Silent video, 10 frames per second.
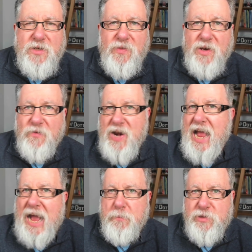of the different
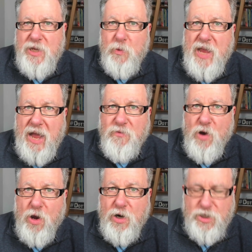apps that we have
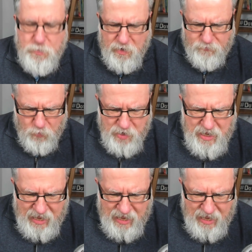on our smartphone.